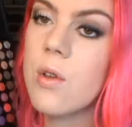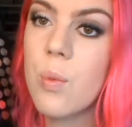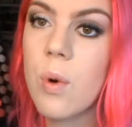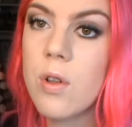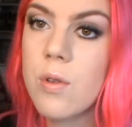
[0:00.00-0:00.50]
You
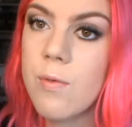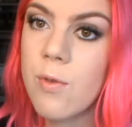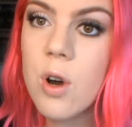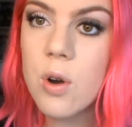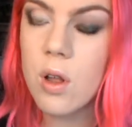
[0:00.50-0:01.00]
want
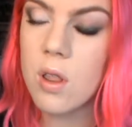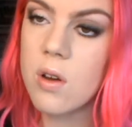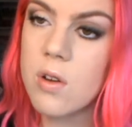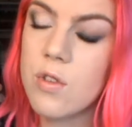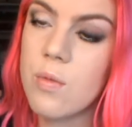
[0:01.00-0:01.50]
four
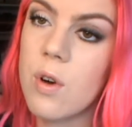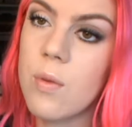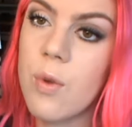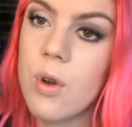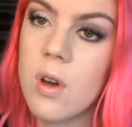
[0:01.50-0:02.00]
colors. You
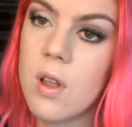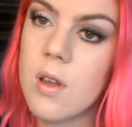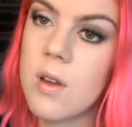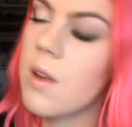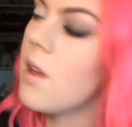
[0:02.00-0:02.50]
want one
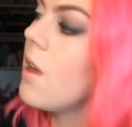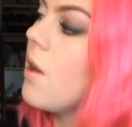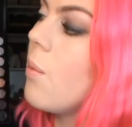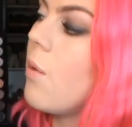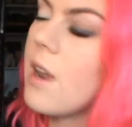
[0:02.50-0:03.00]
color,
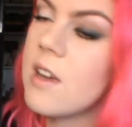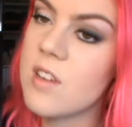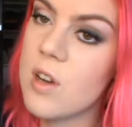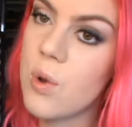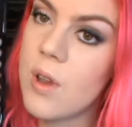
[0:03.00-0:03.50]
one
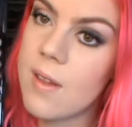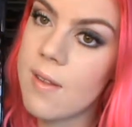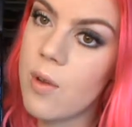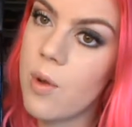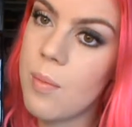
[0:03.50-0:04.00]
eyeshadow
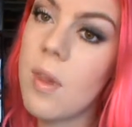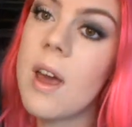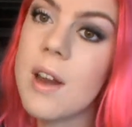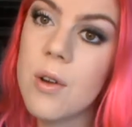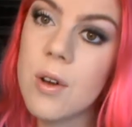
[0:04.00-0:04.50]
that's um,
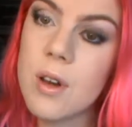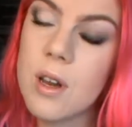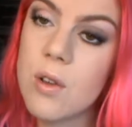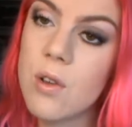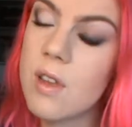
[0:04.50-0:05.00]
lighter
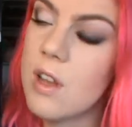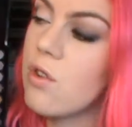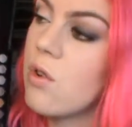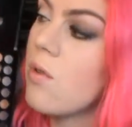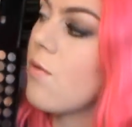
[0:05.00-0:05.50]
than your skin
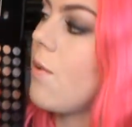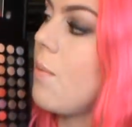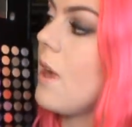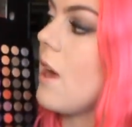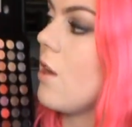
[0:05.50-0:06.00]
tone. For
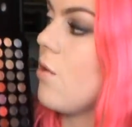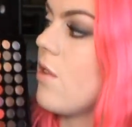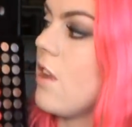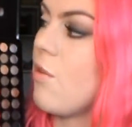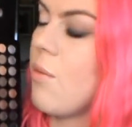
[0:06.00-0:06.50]
me, I use
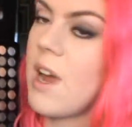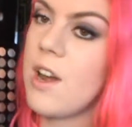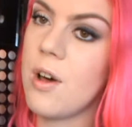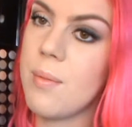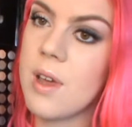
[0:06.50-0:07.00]
this
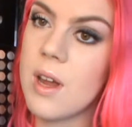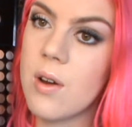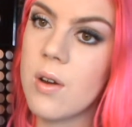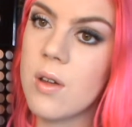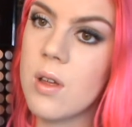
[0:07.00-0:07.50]
white up
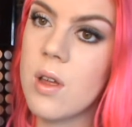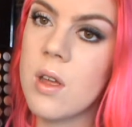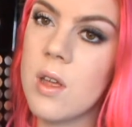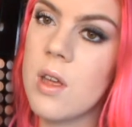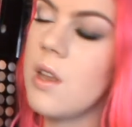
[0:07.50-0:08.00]
here.
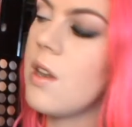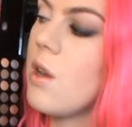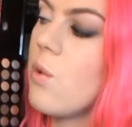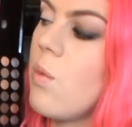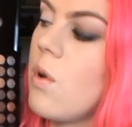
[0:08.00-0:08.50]

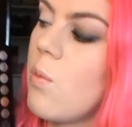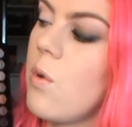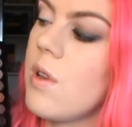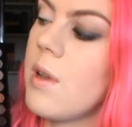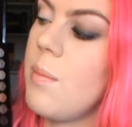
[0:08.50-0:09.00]
Then you want
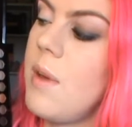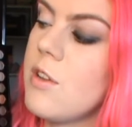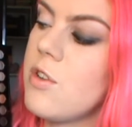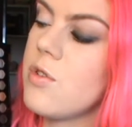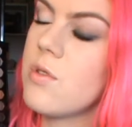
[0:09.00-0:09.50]
one that
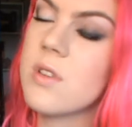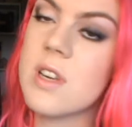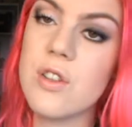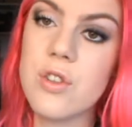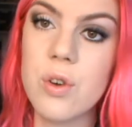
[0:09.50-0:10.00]
matches your
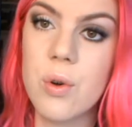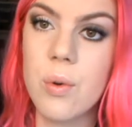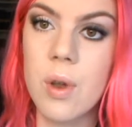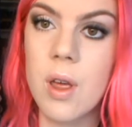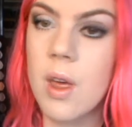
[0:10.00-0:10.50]
skin
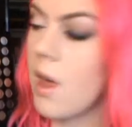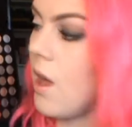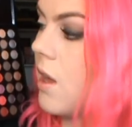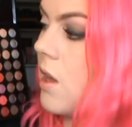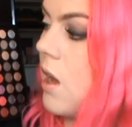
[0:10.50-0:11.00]
tone.
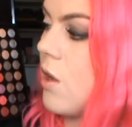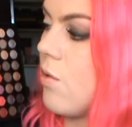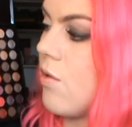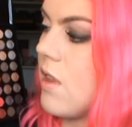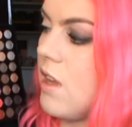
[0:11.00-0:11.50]
I
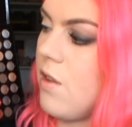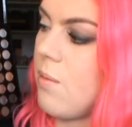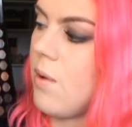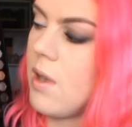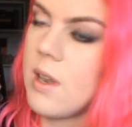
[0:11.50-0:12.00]
use
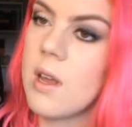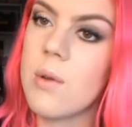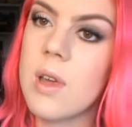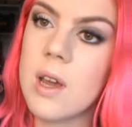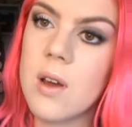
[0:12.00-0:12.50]
this one
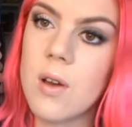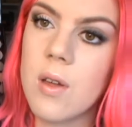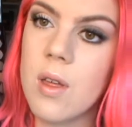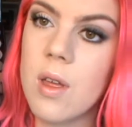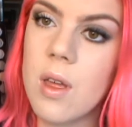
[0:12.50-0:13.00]
down here.
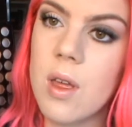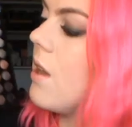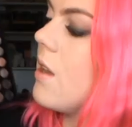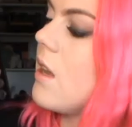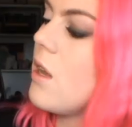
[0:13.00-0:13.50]

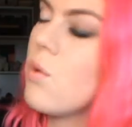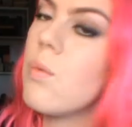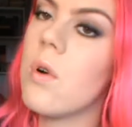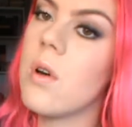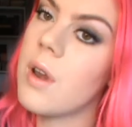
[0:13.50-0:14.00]
Then you
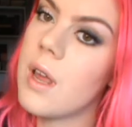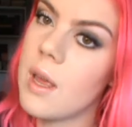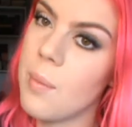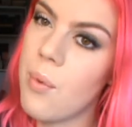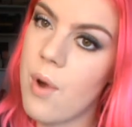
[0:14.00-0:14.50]
want
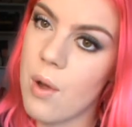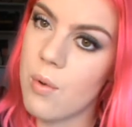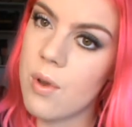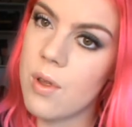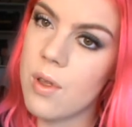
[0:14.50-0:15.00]
a brown.